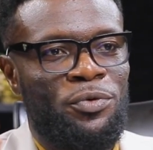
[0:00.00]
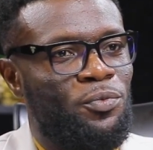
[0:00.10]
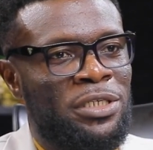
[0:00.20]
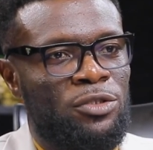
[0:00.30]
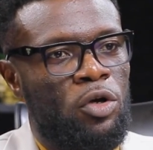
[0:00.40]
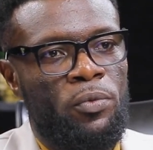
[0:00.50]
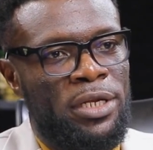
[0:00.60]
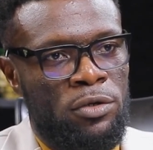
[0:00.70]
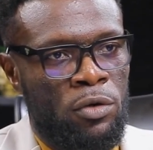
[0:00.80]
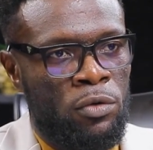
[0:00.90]
It's not
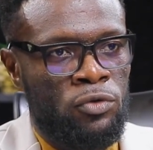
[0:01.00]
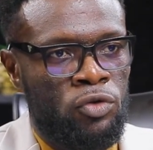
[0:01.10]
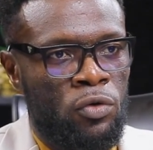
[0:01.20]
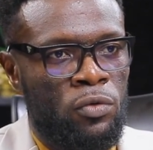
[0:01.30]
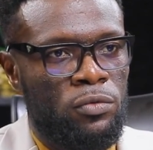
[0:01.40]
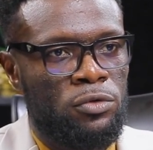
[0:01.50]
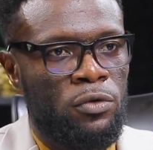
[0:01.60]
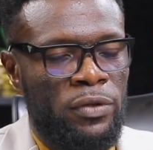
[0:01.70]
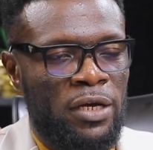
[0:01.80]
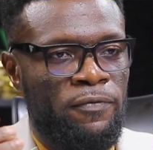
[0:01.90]
within your control.
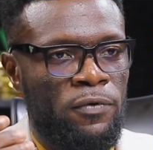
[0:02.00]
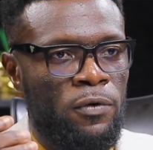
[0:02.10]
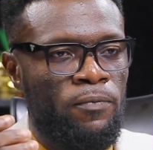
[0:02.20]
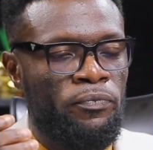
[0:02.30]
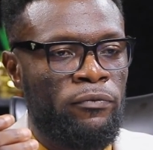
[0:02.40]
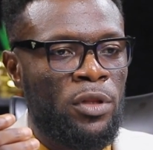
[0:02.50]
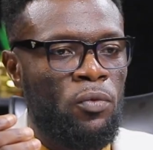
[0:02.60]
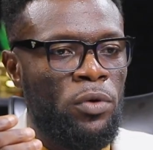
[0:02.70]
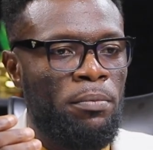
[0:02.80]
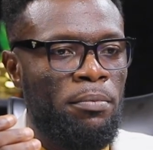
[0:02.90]
So therefore,
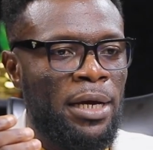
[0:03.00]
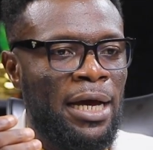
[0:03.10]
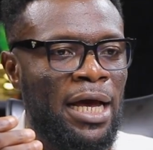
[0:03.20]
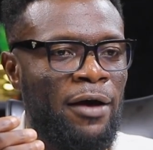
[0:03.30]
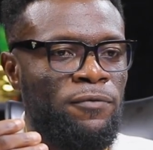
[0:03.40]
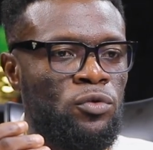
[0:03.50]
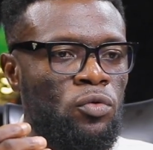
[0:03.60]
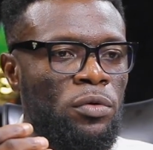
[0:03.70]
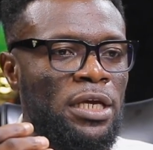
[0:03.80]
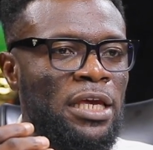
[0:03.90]
we might have to
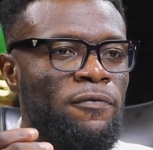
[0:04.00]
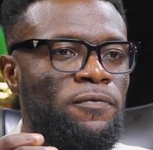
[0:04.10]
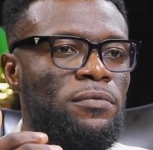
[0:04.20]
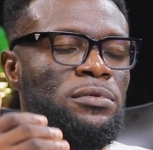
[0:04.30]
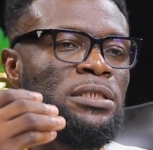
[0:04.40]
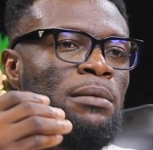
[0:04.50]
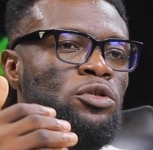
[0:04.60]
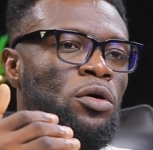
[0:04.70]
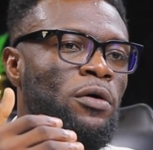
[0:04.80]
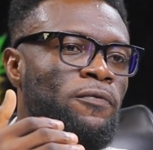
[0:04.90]
give some
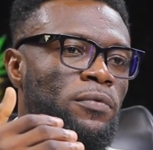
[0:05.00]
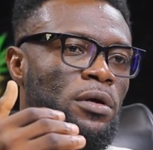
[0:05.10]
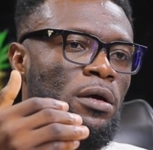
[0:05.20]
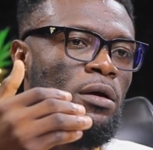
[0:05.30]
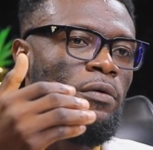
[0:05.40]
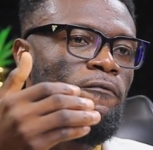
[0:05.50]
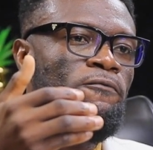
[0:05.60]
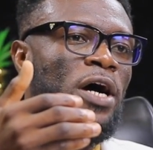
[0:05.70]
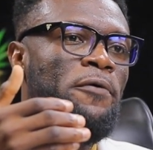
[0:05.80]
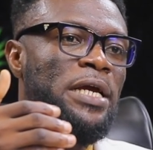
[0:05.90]
sort of
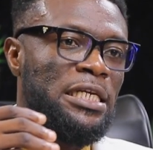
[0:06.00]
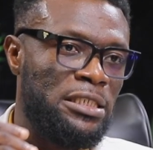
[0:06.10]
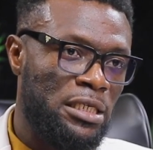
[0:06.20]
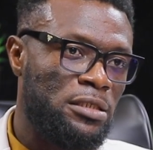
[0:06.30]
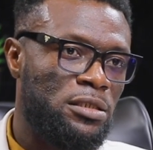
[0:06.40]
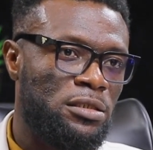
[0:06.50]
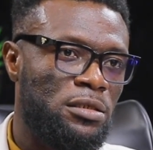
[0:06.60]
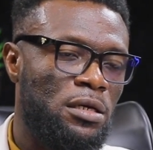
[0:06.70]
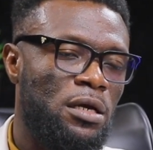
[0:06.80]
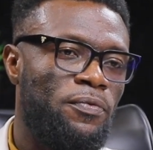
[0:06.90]
variations.
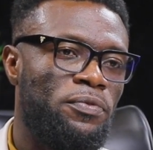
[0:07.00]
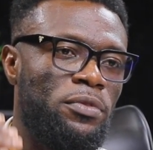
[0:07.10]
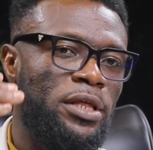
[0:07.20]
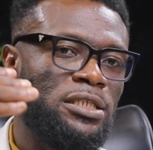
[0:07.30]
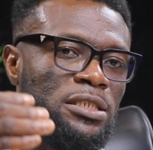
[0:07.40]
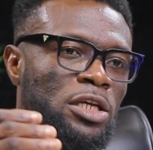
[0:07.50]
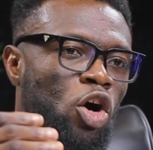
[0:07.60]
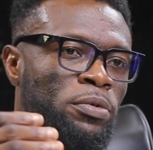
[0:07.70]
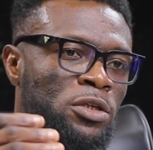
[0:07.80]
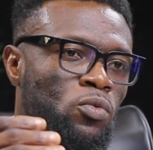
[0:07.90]
This is the
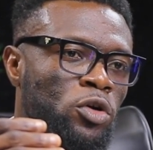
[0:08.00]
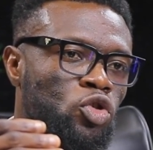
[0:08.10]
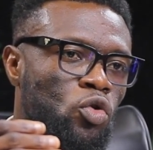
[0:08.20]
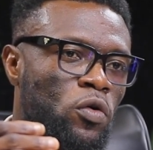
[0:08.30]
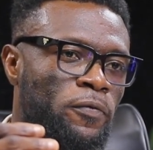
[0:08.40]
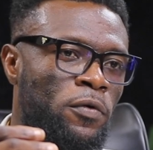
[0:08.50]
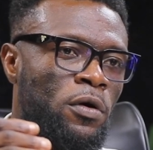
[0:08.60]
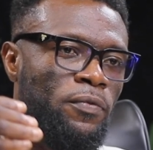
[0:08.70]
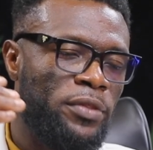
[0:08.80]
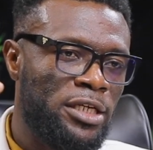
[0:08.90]
option we want to go
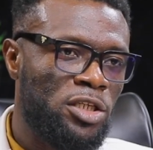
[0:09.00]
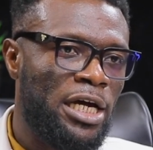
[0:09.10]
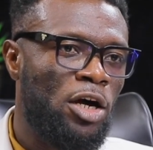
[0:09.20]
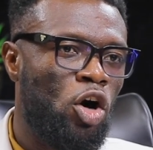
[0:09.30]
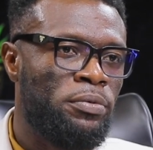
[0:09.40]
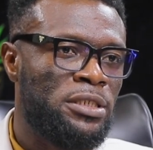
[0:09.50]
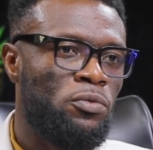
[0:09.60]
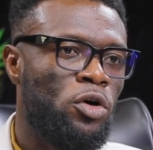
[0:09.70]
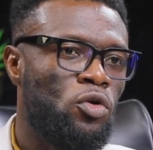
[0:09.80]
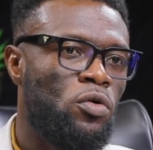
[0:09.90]
for. This is the other option
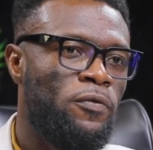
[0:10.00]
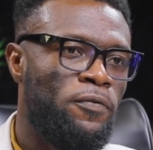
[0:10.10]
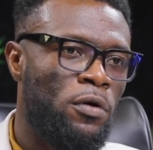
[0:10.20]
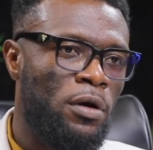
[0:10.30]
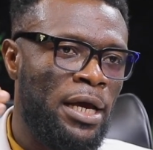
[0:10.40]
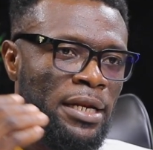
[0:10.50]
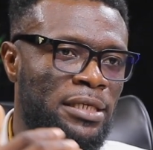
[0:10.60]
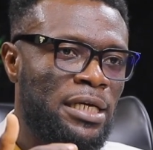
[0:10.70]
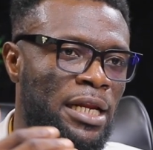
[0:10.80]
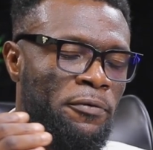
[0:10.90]
we want to go for. And
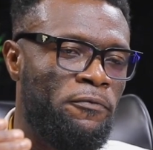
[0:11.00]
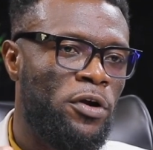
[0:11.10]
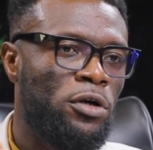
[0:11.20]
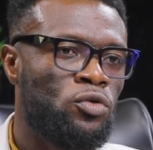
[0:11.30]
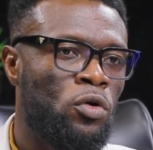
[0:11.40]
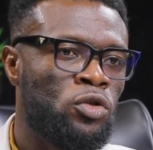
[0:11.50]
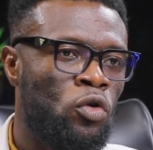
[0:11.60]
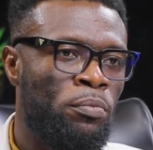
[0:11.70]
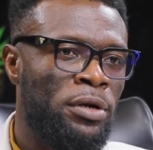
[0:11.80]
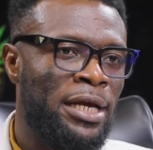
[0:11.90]
these are the various cost
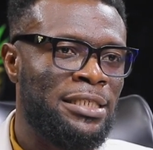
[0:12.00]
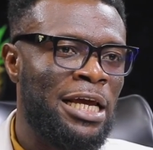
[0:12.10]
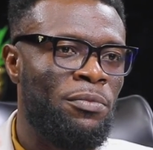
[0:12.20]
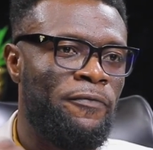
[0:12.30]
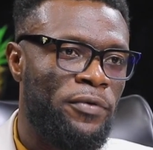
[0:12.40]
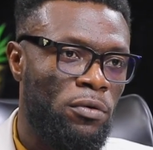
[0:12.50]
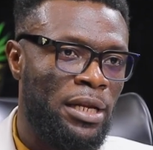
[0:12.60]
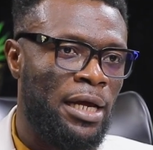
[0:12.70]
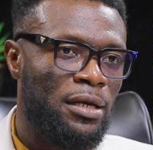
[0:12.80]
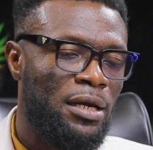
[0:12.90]
components. And we feel
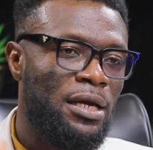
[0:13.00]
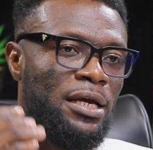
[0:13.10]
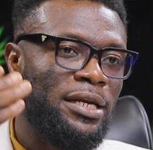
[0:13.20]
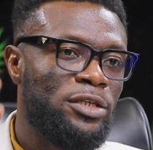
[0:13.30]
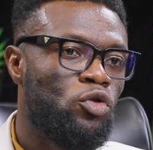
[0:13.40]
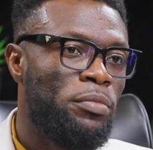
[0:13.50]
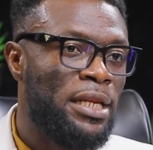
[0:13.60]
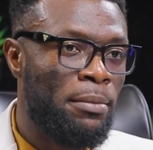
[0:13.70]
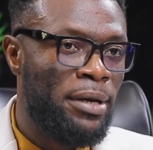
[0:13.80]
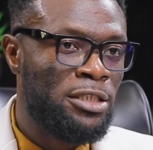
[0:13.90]
that this will be
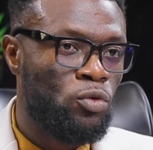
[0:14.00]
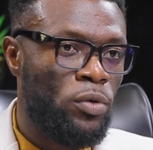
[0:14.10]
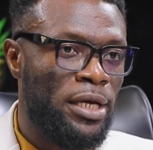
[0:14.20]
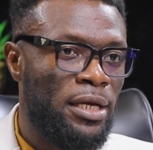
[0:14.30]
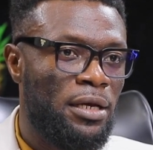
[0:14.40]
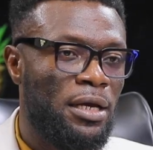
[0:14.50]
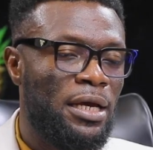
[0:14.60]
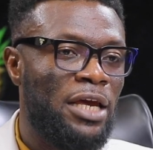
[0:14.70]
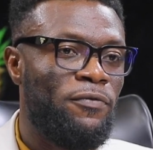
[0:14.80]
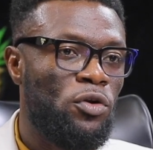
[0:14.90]
the best way,
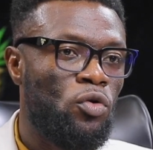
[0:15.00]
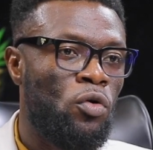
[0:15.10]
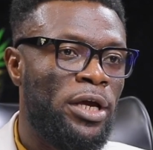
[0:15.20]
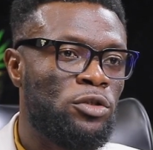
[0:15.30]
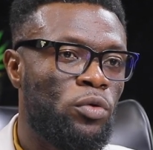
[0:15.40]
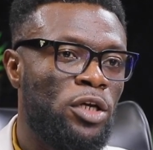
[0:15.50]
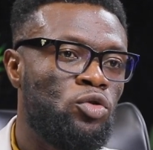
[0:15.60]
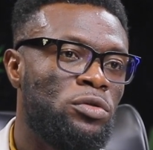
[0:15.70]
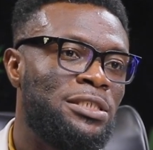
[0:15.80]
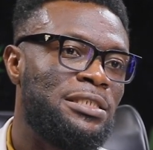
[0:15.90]
even though it's going
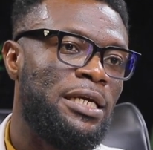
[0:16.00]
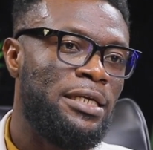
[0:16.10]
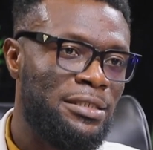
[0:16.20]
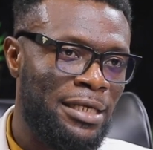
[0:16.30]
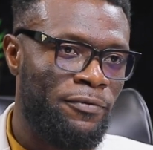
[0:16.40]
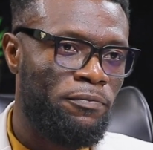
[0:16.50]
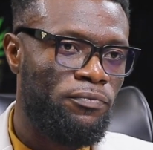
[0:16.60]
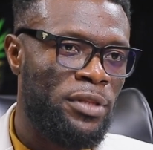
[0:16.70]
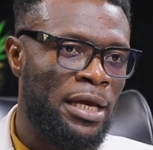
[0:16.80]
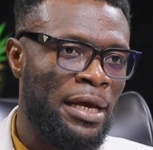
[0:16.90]
to change the
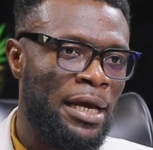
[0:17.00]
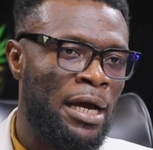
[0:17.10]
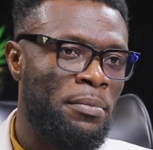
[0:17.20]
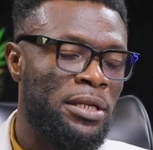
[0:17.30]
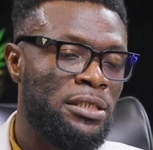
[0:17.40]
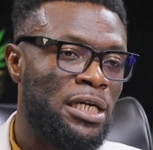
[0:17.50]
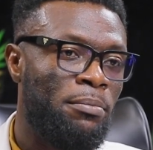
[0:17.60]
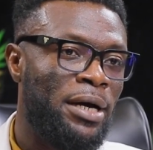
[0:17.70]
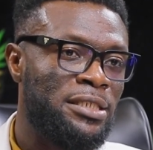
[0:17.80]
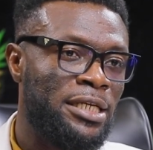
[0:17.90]
initial
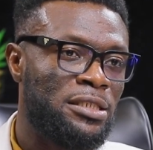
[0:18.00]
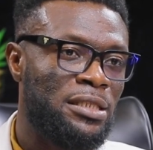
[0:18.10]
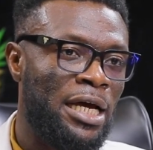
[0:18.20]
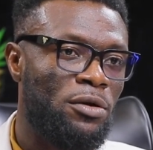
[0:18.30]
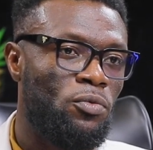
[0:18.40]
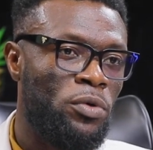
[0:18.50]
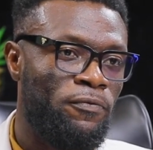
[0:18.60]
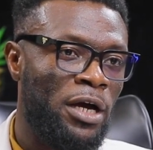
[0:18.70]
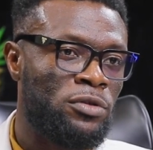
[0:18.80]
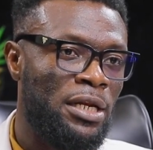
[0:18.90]
budgets that we've
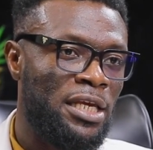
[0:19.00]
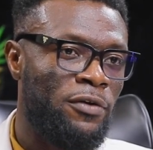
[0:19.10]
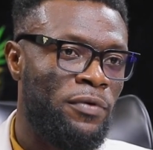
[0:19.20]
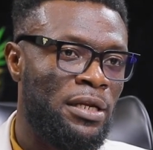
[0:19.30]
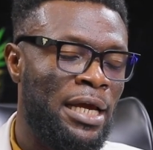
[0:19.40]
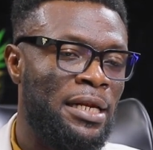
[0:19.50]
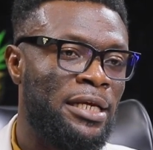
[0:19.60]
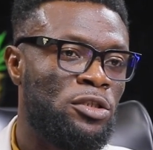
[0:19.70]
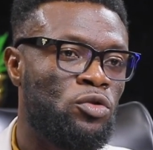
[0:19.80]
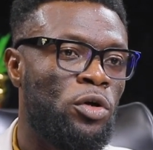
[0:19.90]
actually given. And
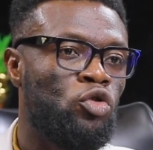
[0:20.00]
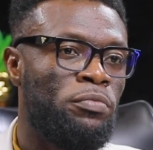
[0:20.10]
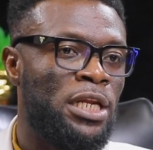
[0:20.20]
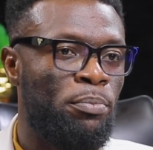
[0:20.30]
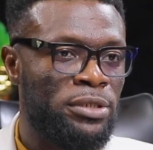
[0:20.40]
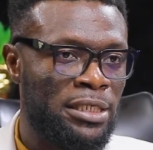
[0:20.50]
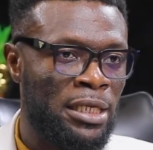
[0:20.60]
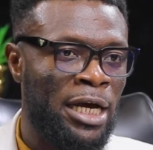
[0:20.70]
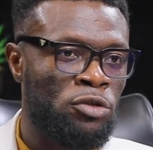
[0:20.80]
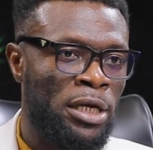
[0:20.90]
this is going to be the
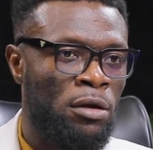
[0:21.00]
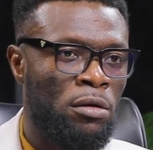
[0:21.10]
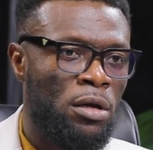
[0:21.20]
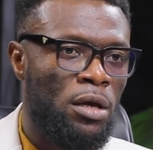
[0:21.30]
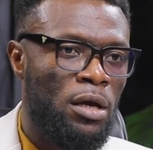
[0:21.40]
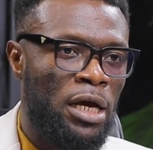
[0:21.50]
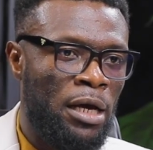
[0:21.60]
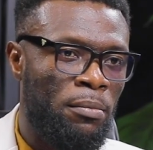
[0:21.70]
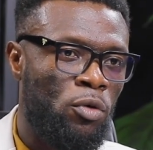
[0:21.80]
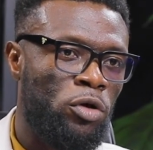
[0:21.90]
projected actual
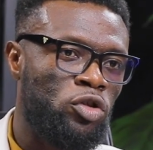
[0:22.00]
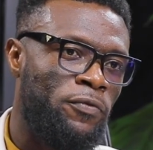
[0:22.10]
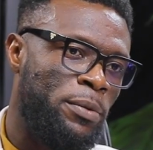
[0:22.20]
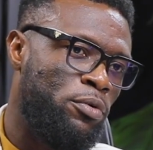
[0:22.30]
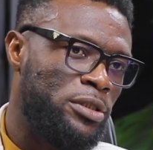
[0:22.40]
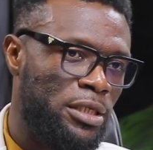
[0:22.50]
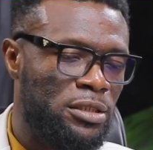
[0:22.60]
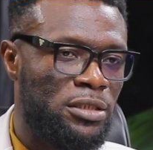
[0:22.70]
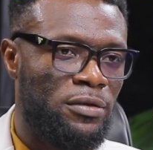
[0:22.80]
cost of the projects.